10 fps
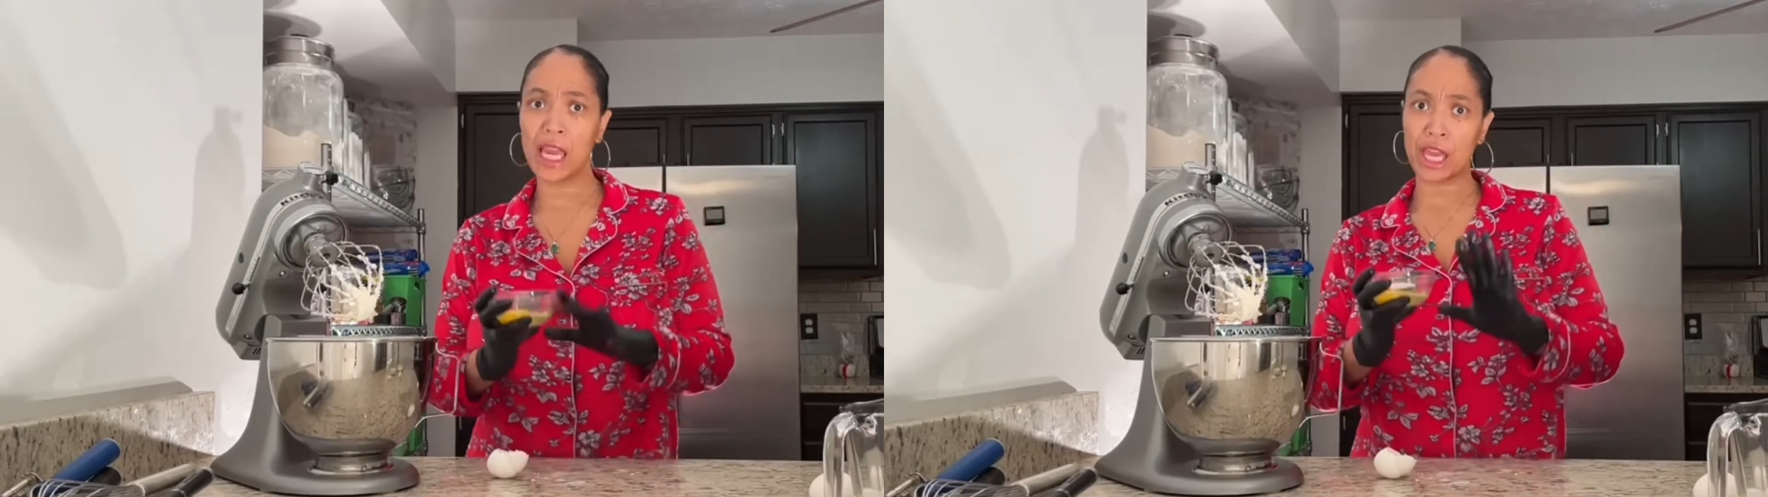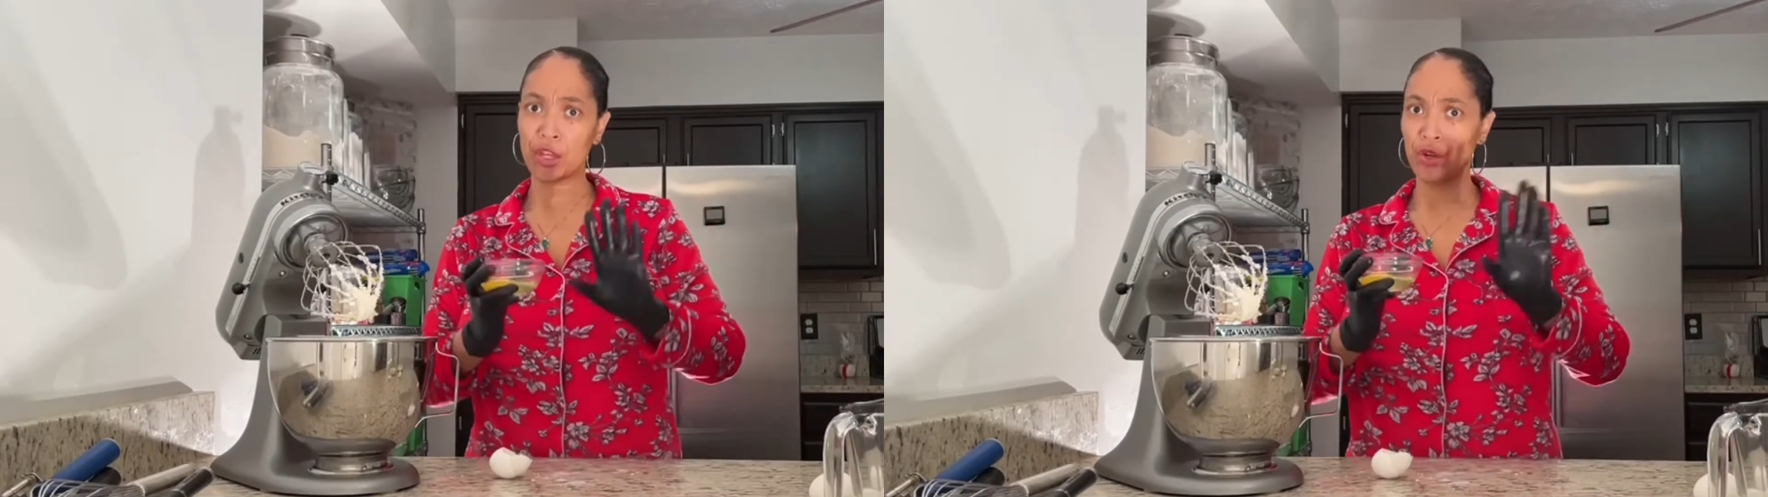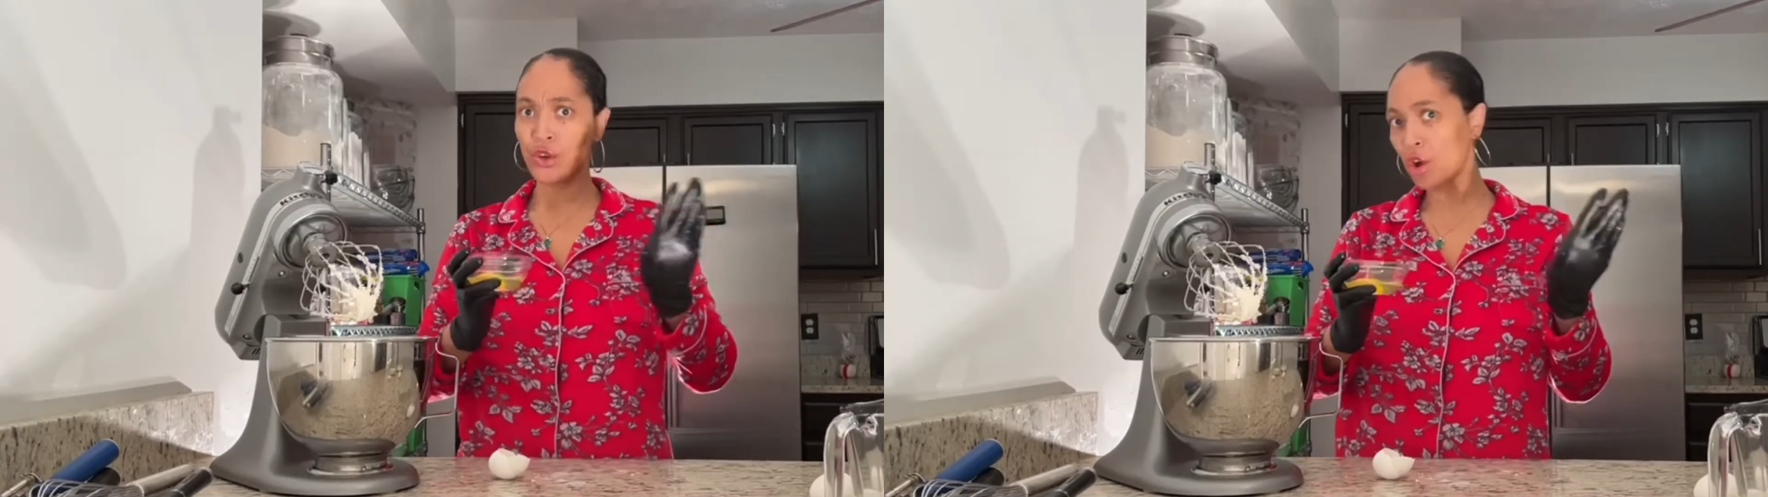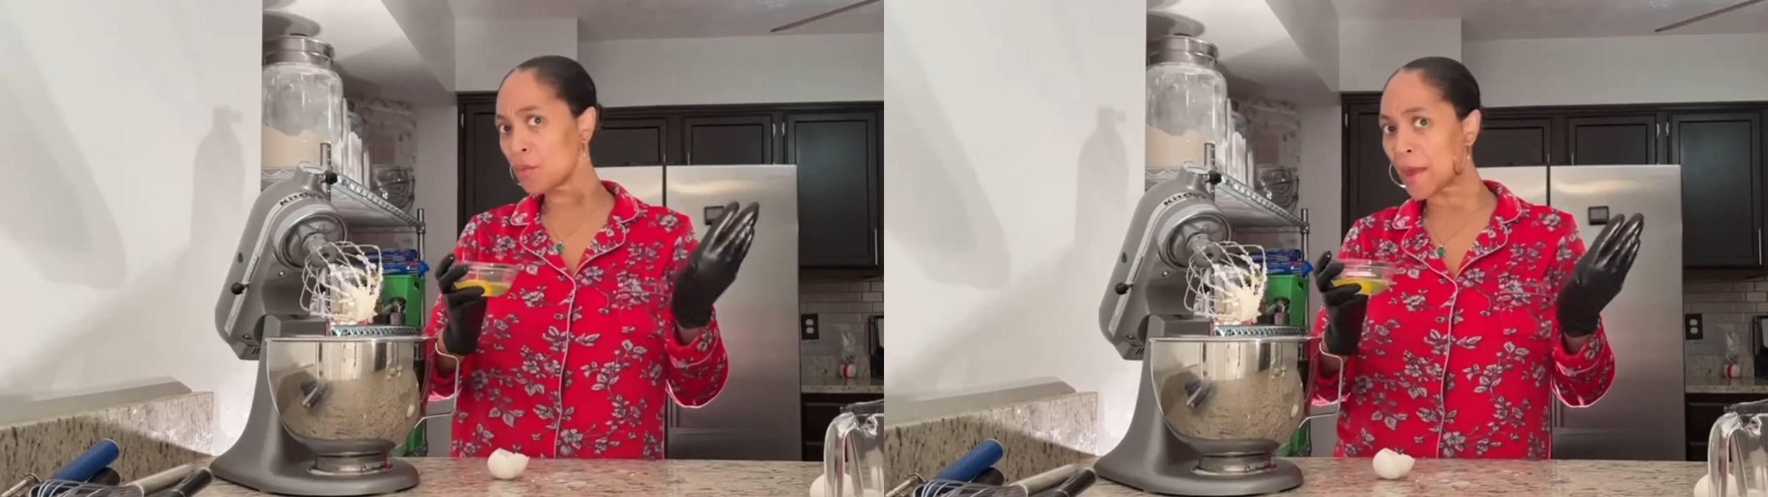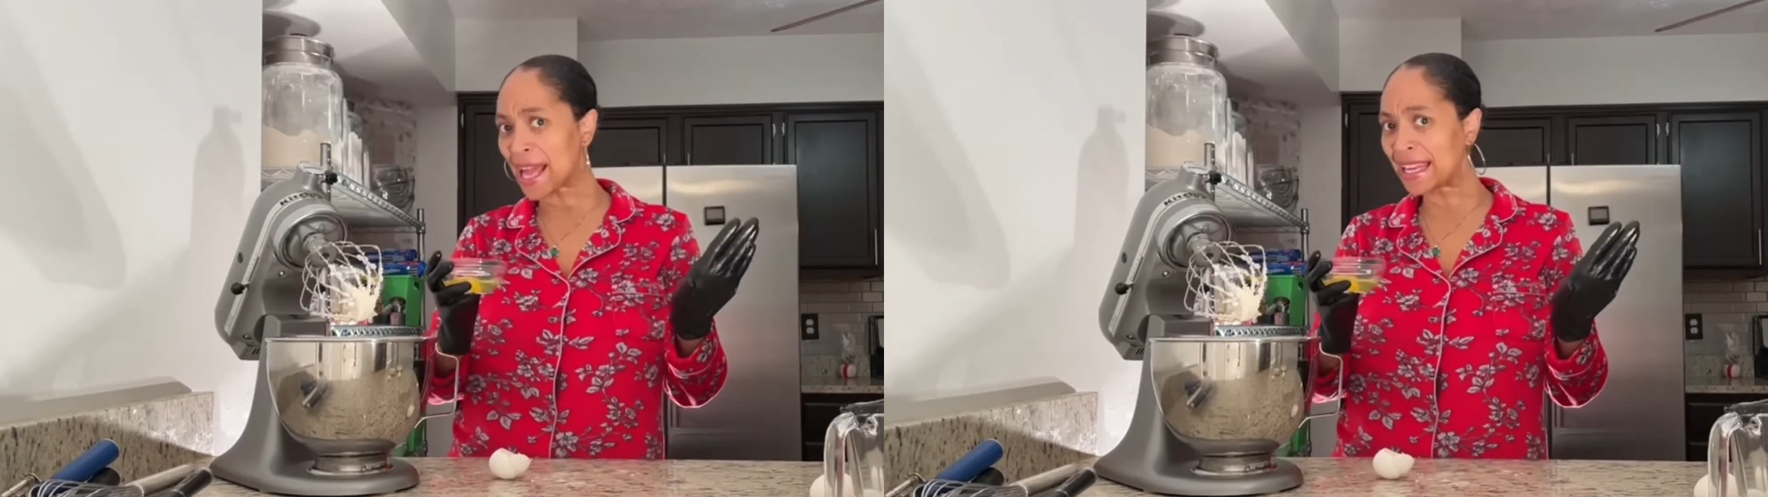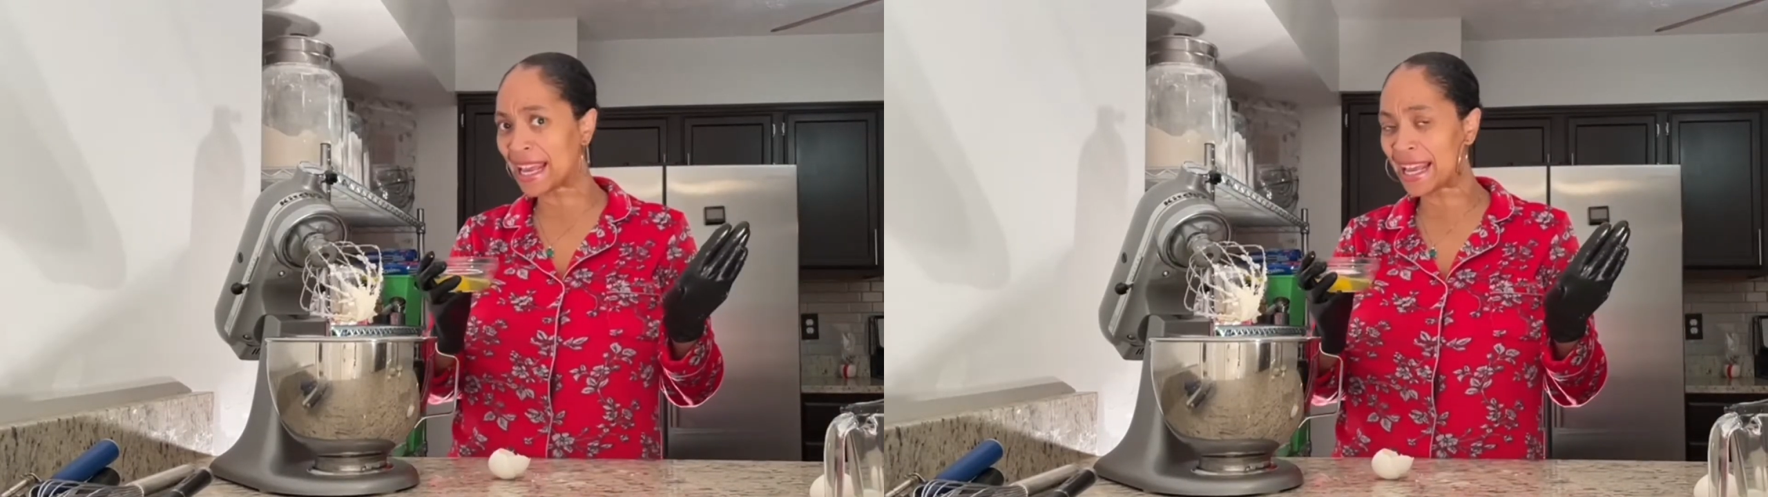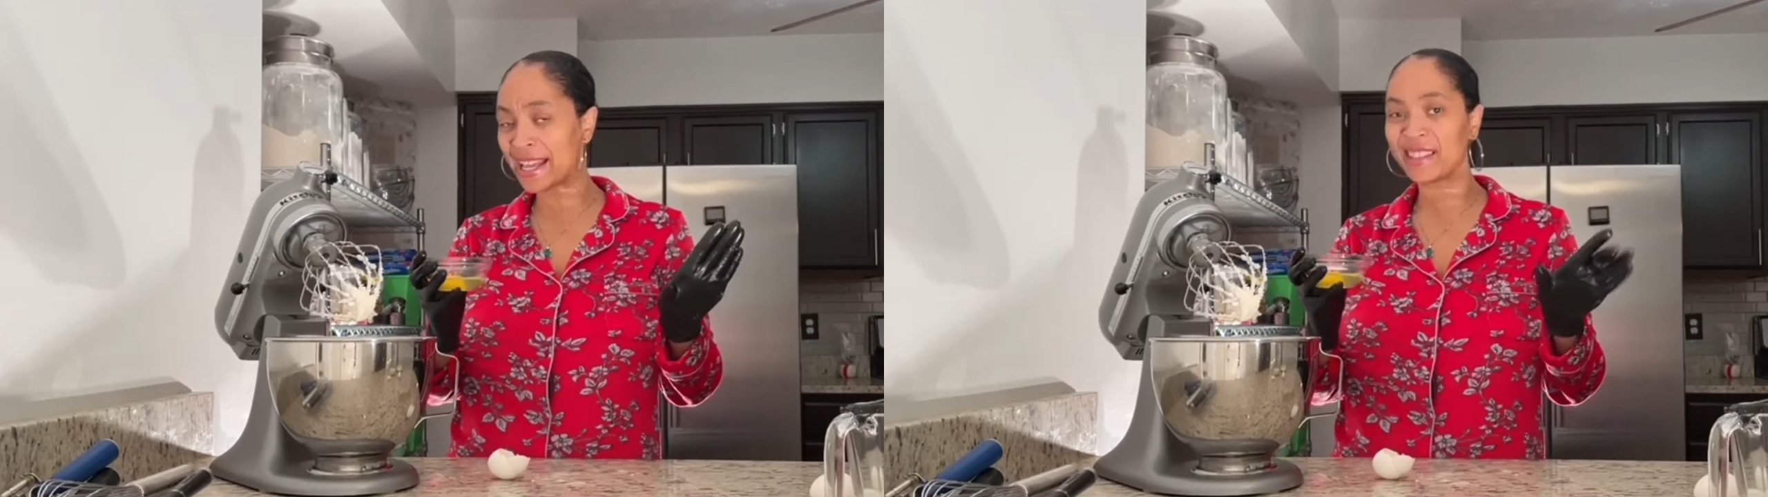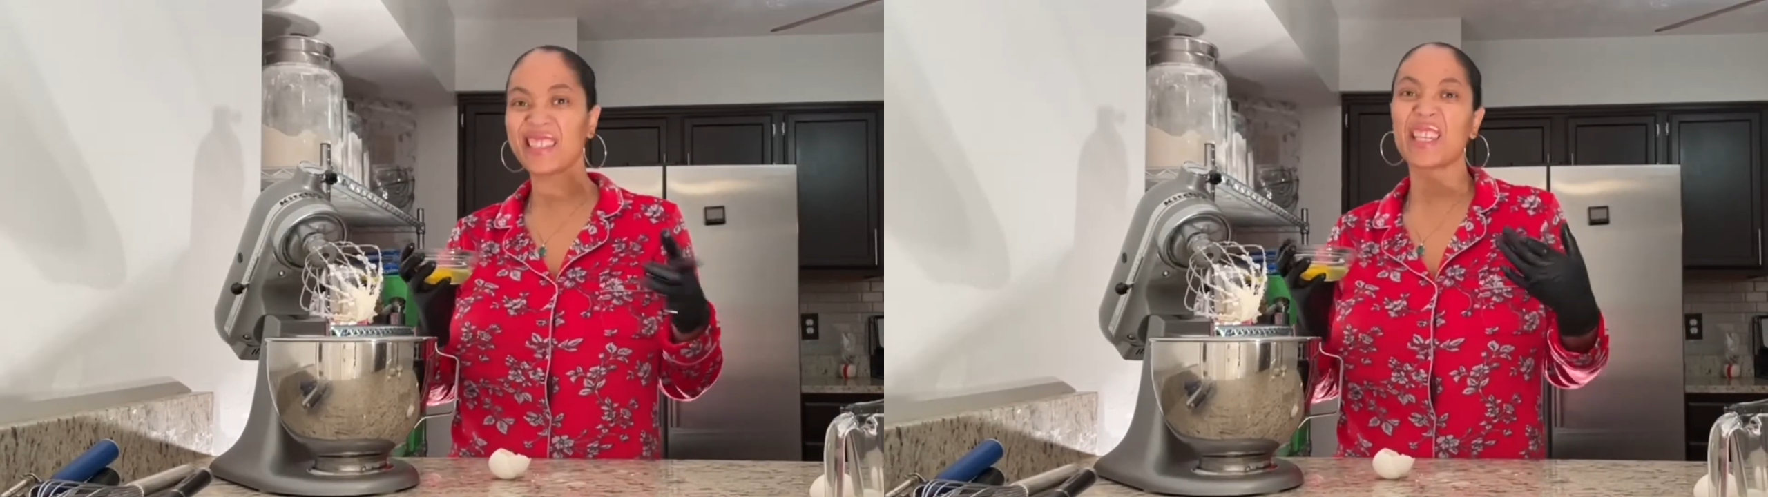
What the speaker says: and no bad eggs